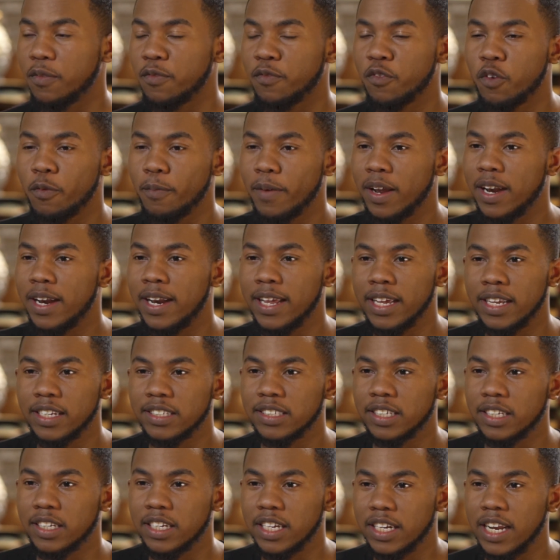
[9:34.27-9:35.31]
through my links
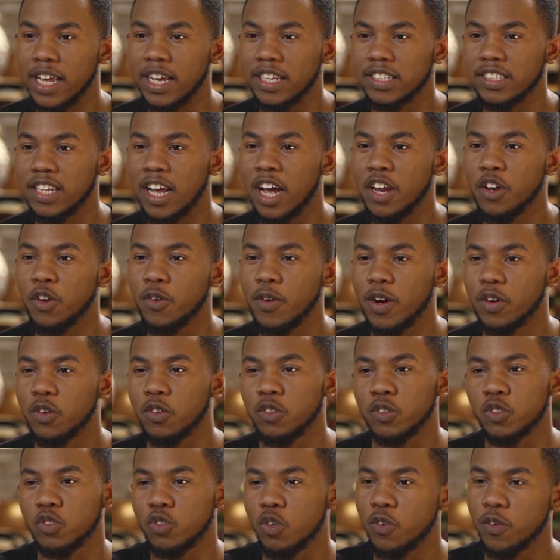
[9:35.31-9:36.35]
and connects, I knew I
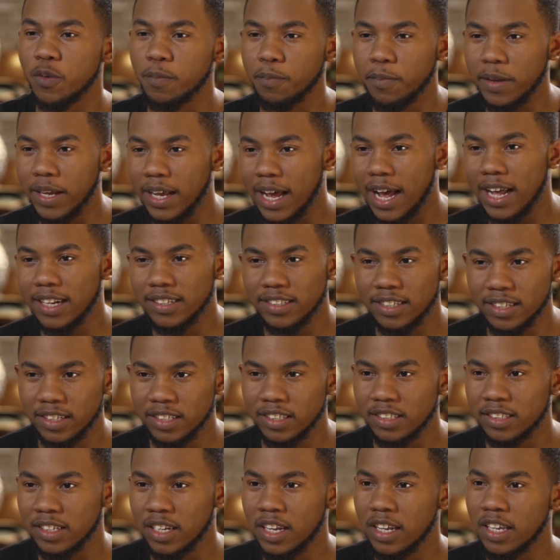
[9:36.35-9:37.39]
could draw in big
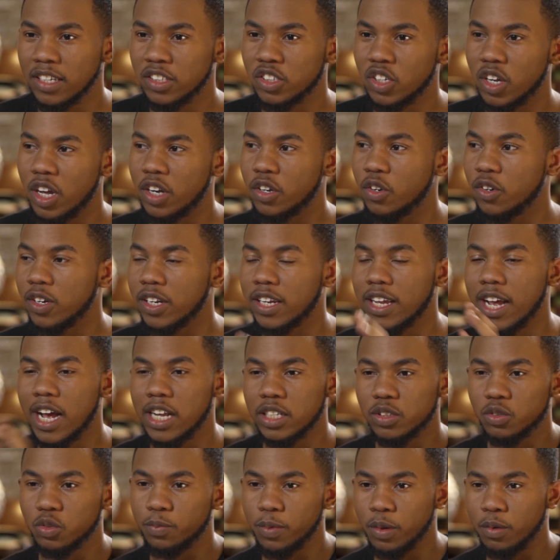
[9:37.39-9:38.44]
actors, so I knew the
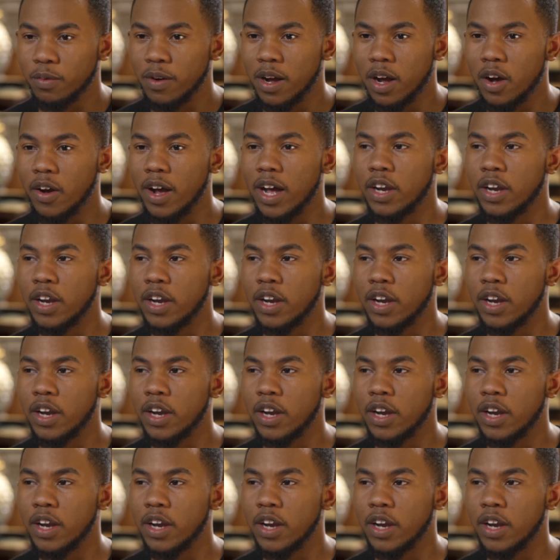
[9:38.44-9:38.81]
cast would be well.